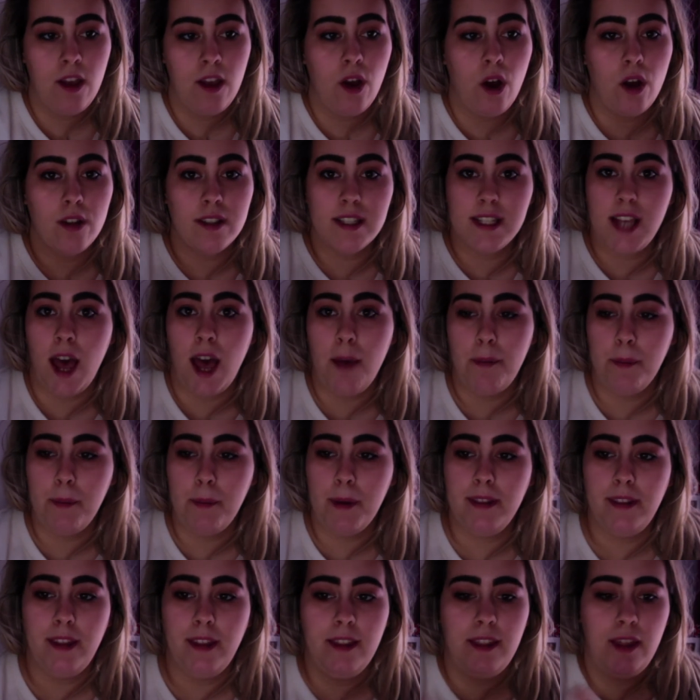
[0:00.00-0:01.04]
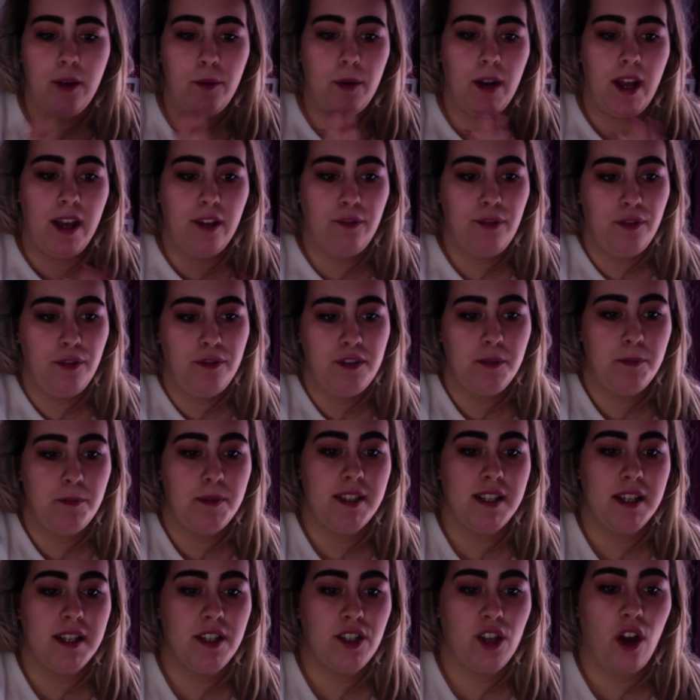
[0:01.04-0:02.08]
on Cyber Monday they were like
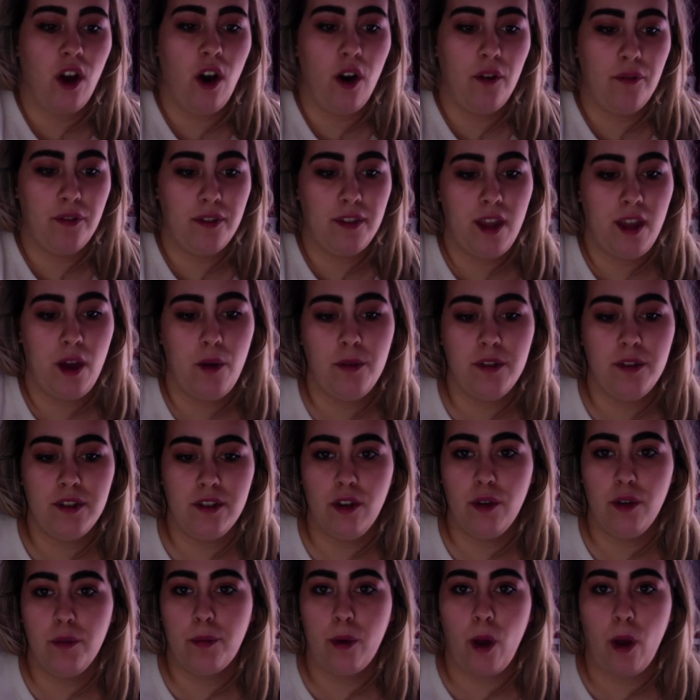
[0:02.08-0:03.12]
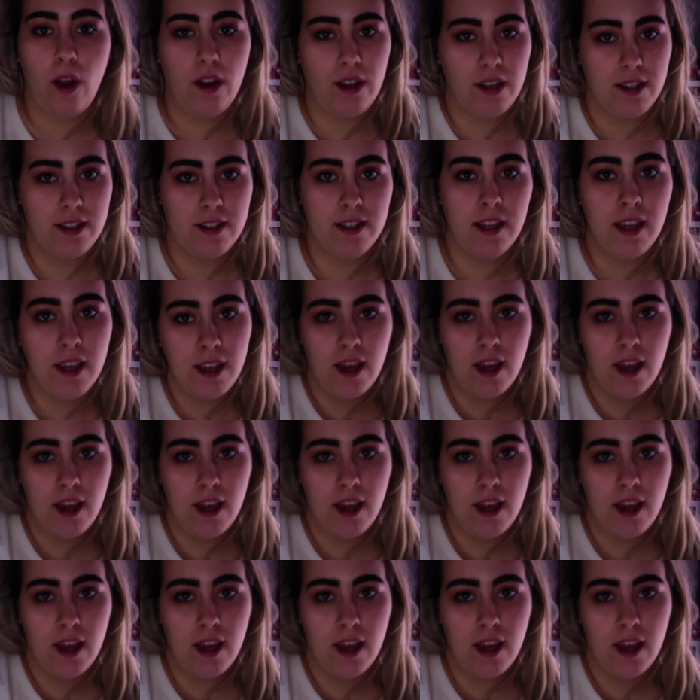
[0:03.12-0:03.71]
50% off and there was no product